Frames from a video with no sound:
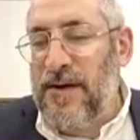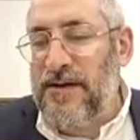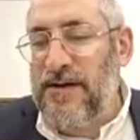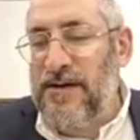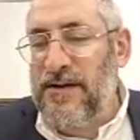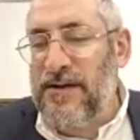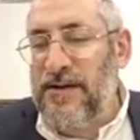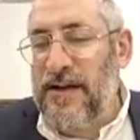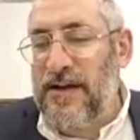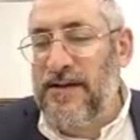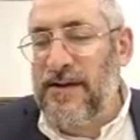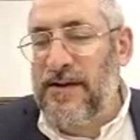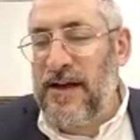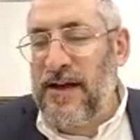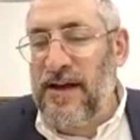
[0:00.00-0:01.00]
Pasuk
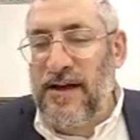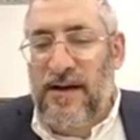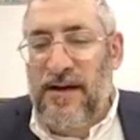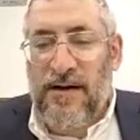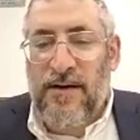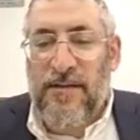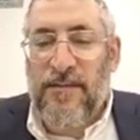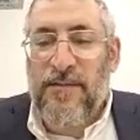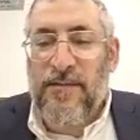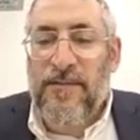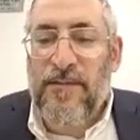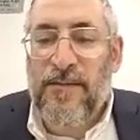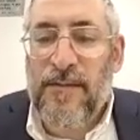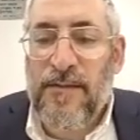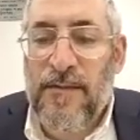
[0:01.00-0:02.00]
says in Eicha,
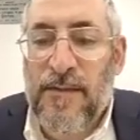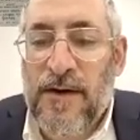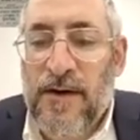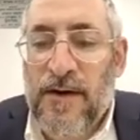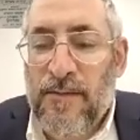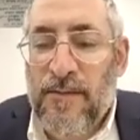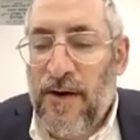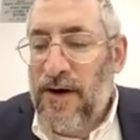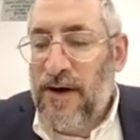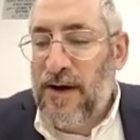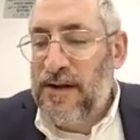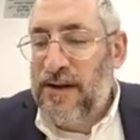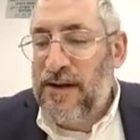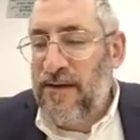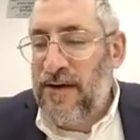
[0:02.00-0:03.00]
Bacha
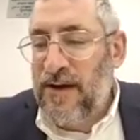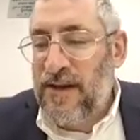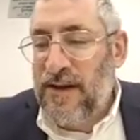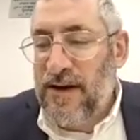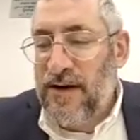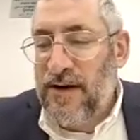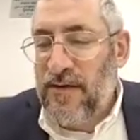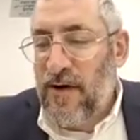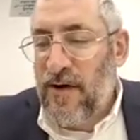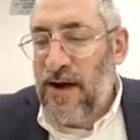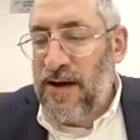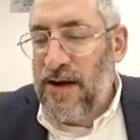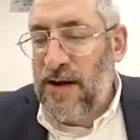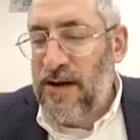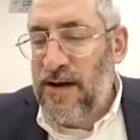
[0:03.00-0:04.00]
Tivcha, they're going to
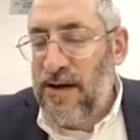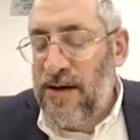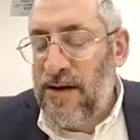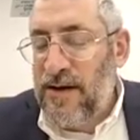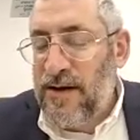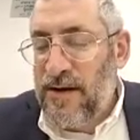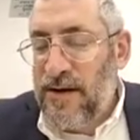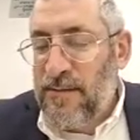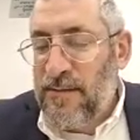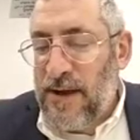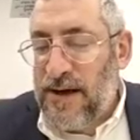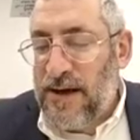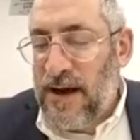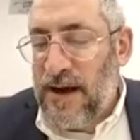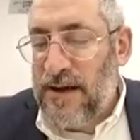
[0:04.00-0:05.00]
cry
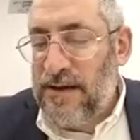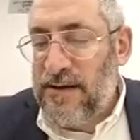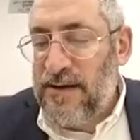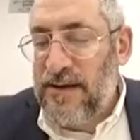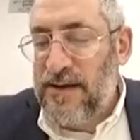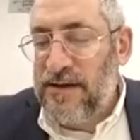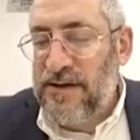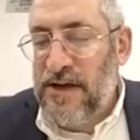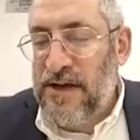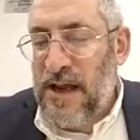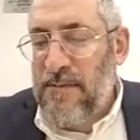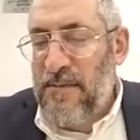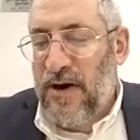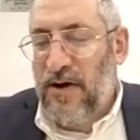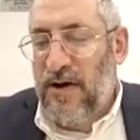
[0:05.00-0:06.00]
by night.
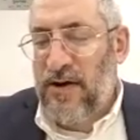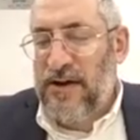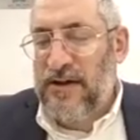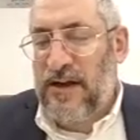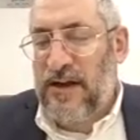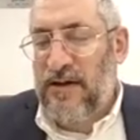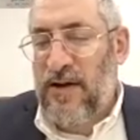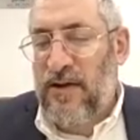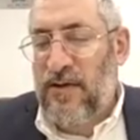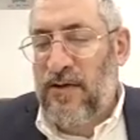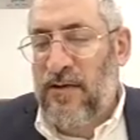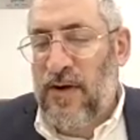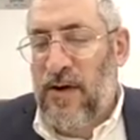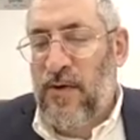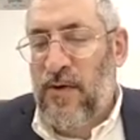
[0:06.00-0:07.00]
Shtei Bechiyas
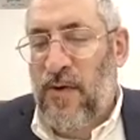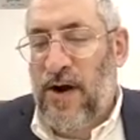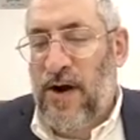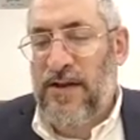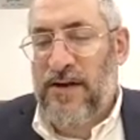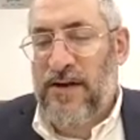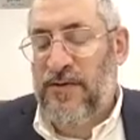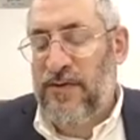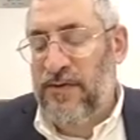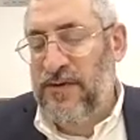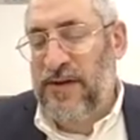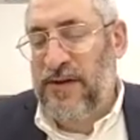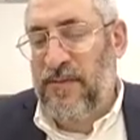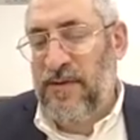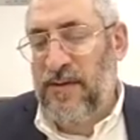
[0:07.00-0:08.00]
Halalu Lama. Why are there two
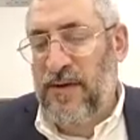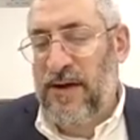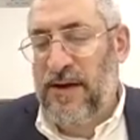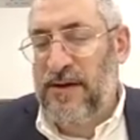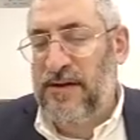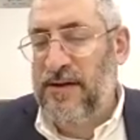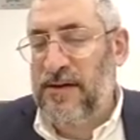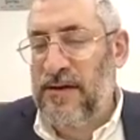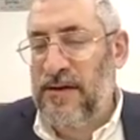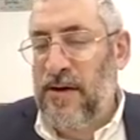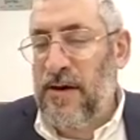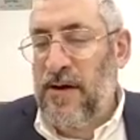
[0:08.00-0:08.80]
separate Bechiyas?